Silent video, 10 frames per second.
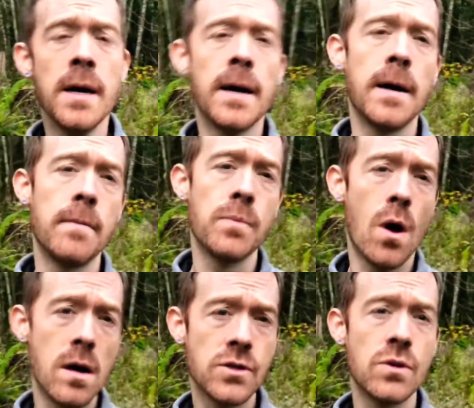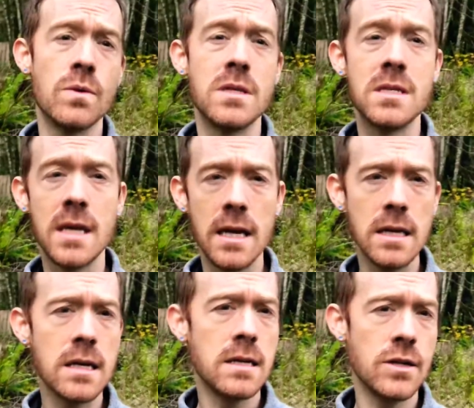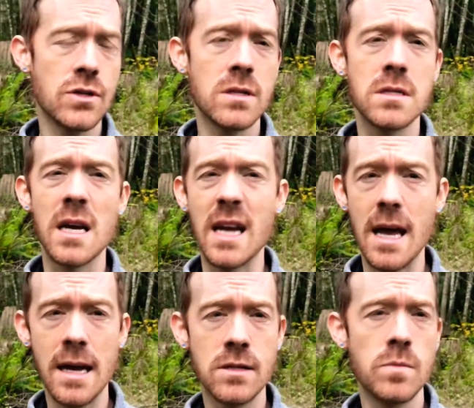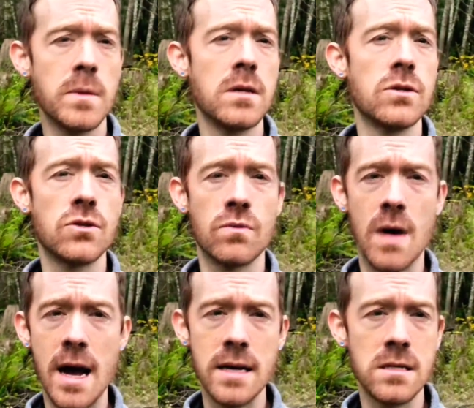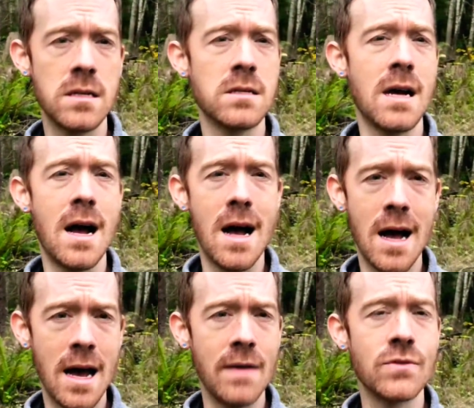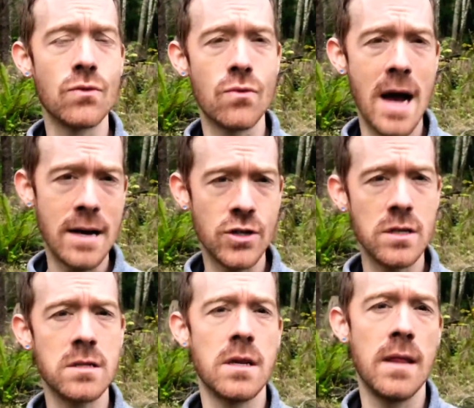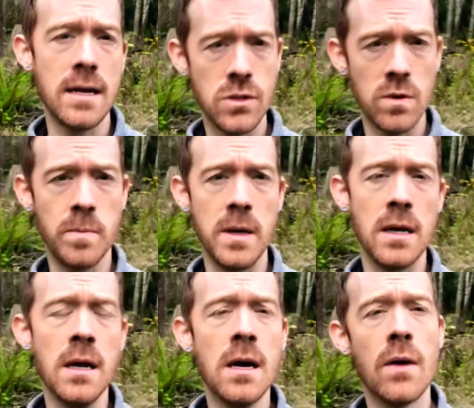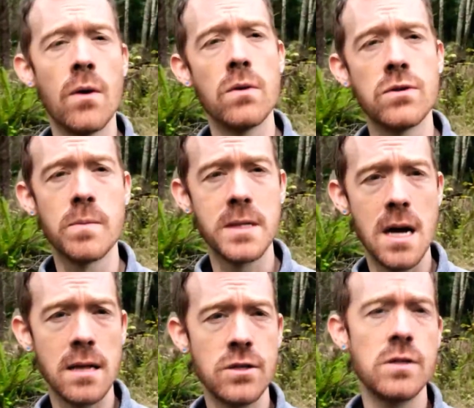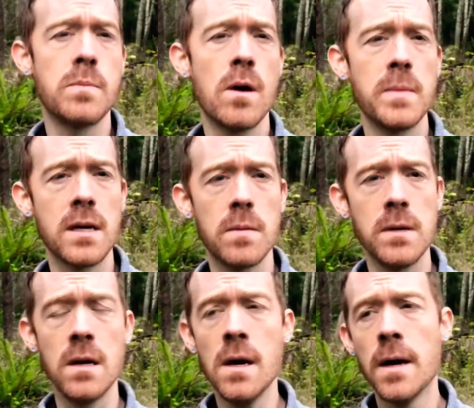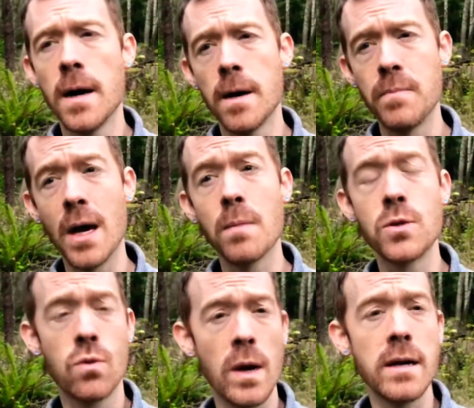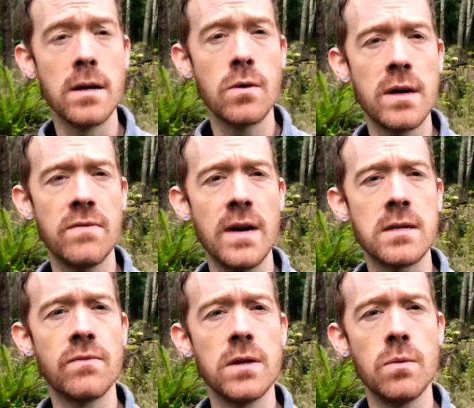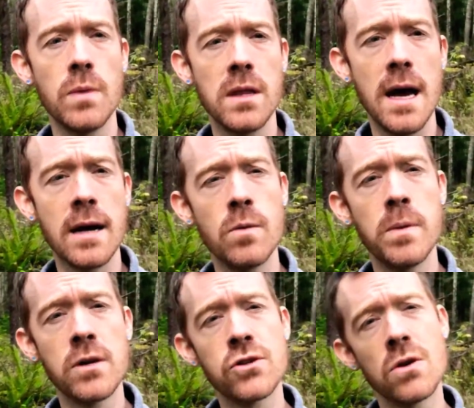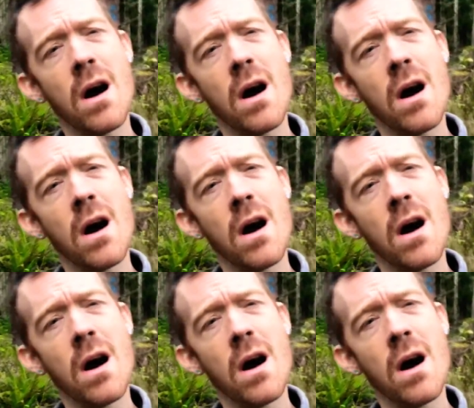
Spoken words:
Also skin conditions like eczema, psoriasis, hives, rashes, that sort of bit. The whole dermatology department can be helped quite effectively with acupuncture.